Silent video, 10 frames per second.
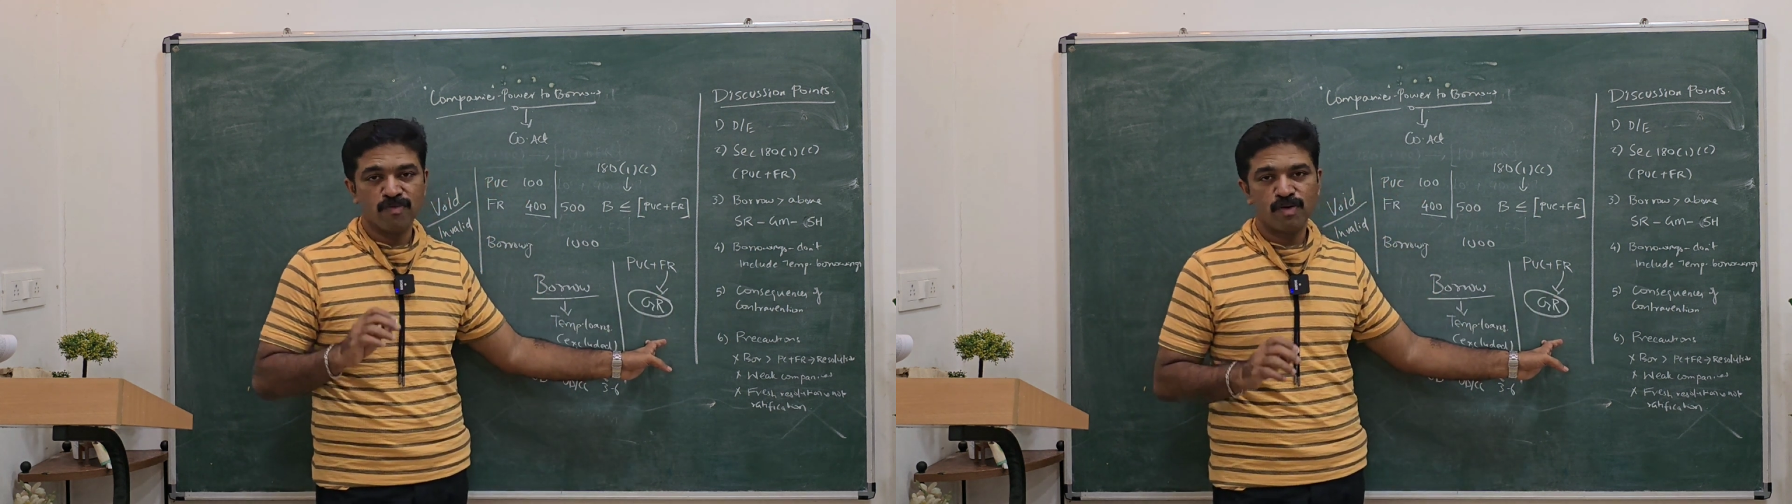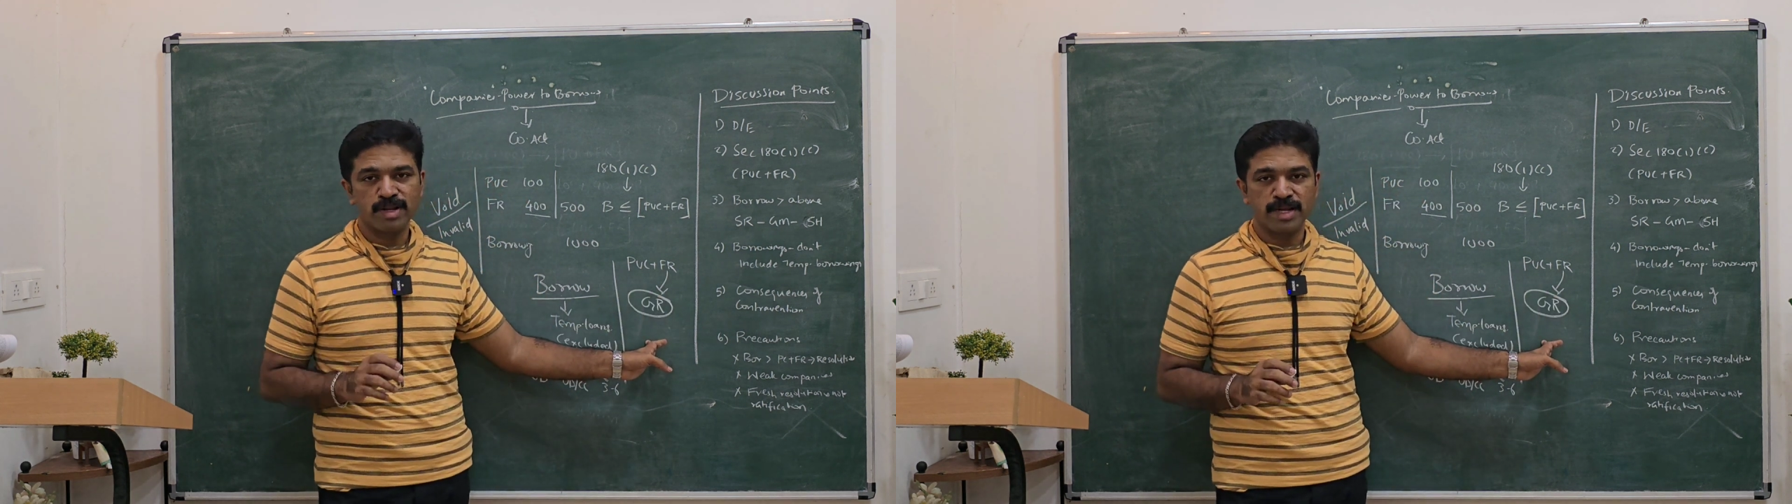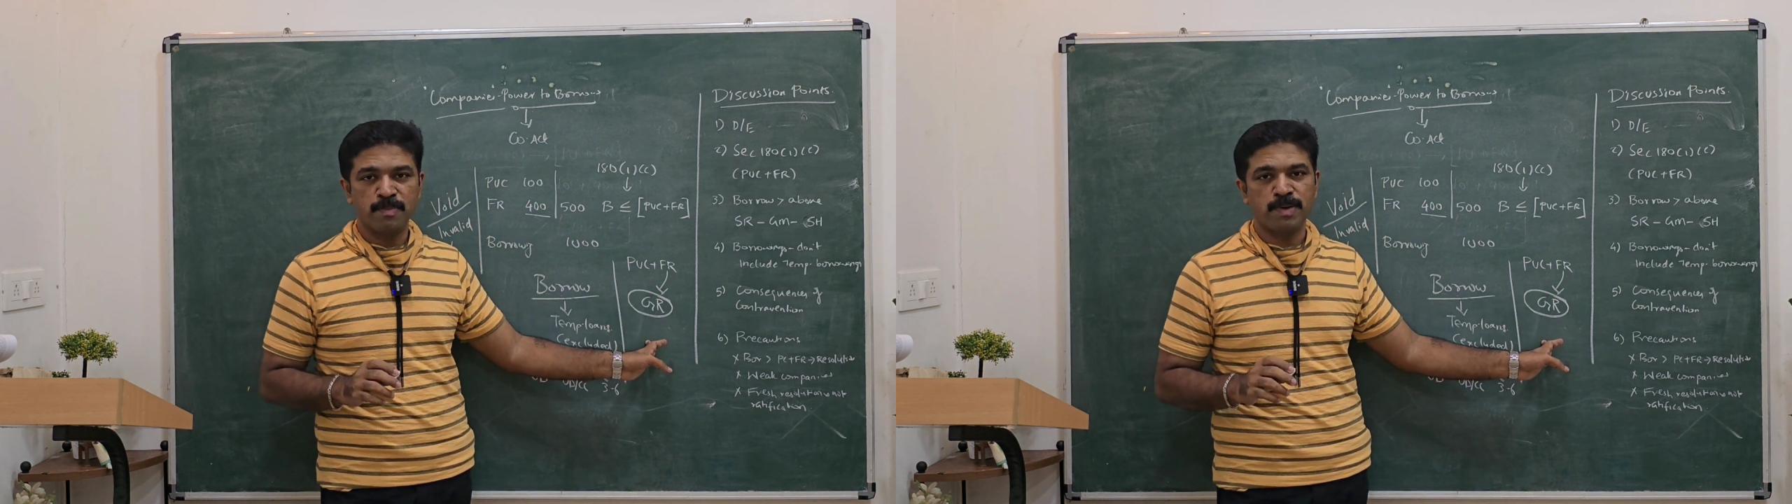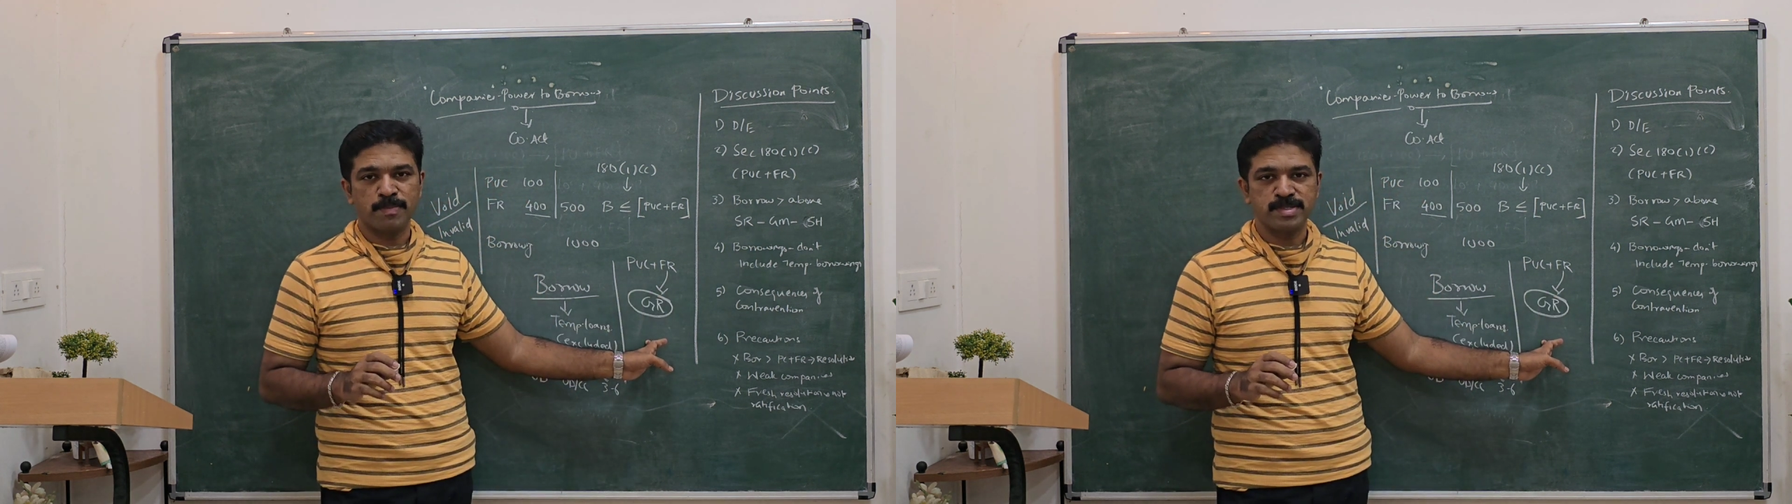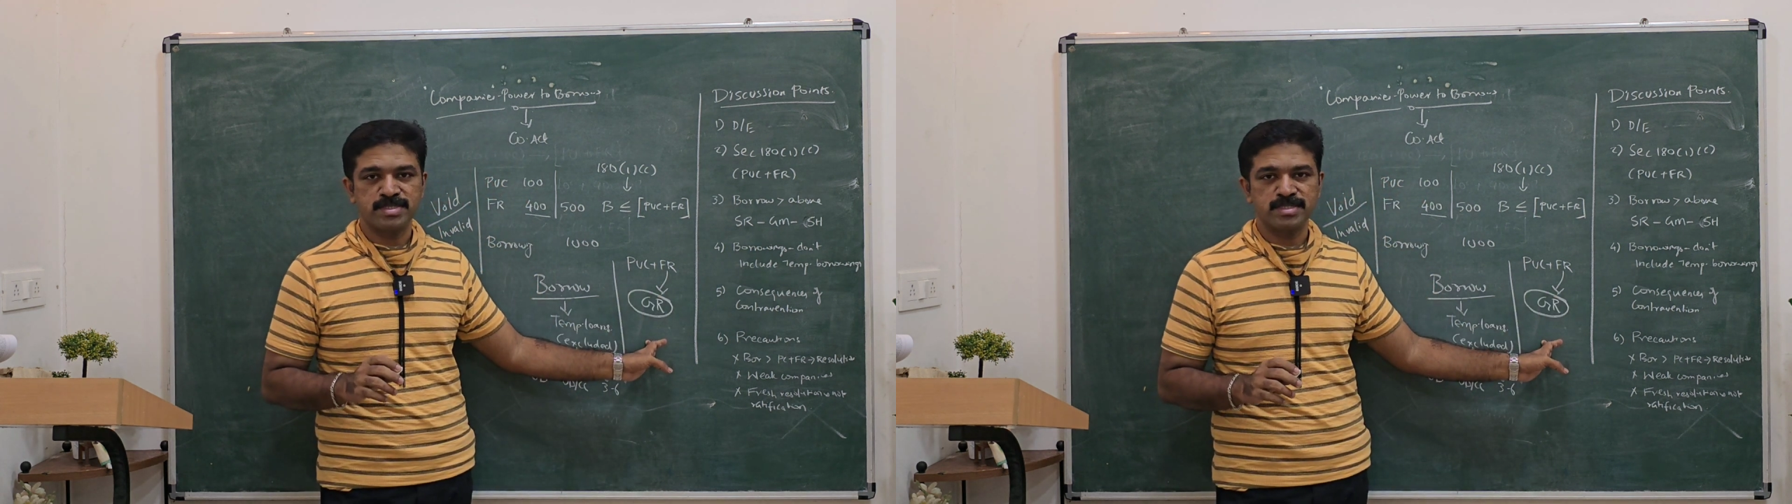for any
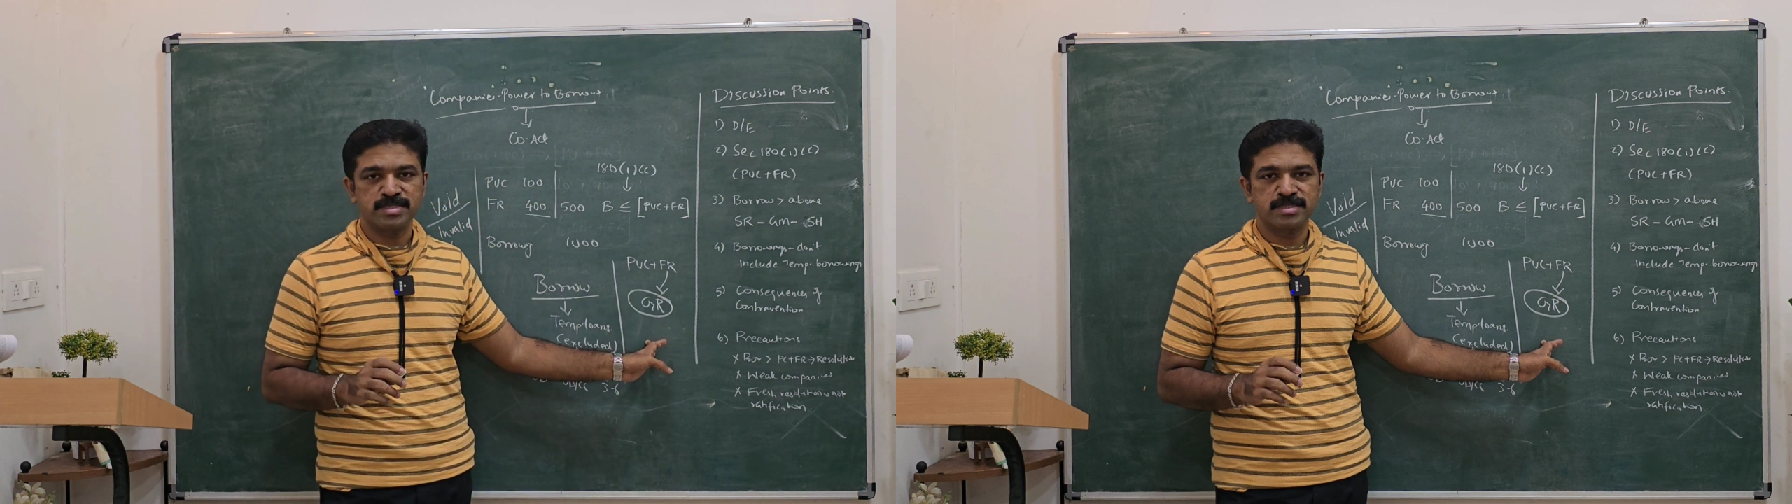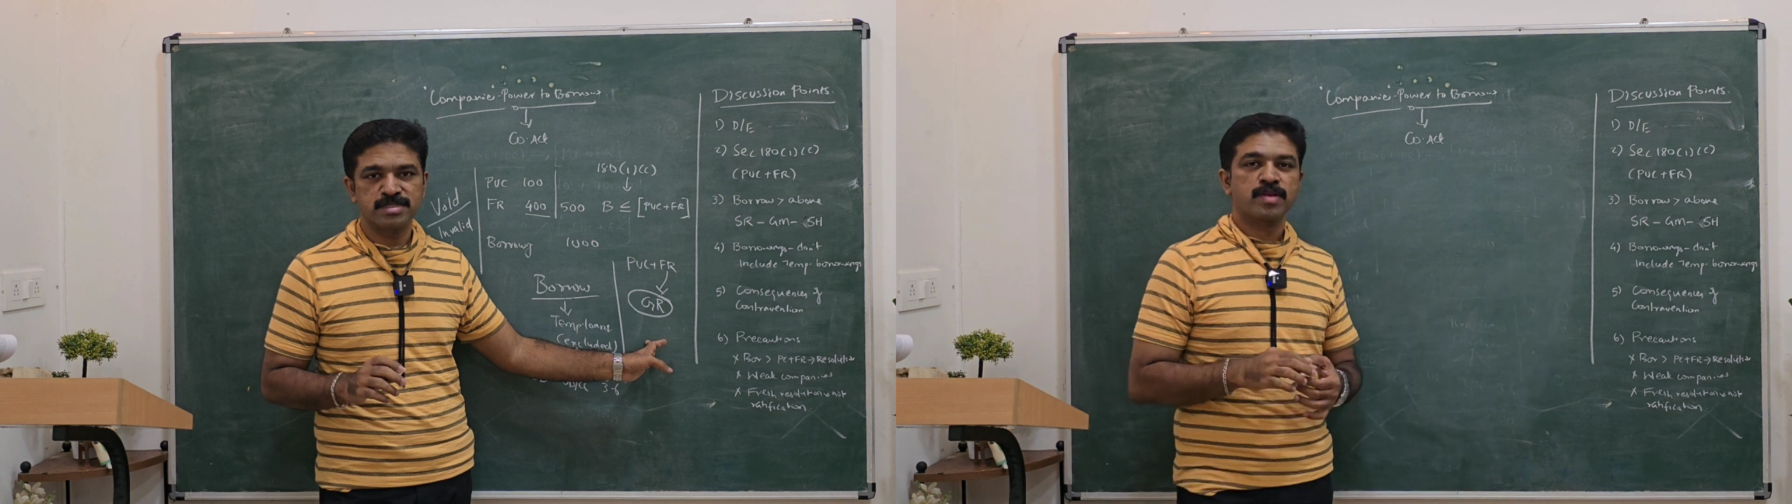purposes.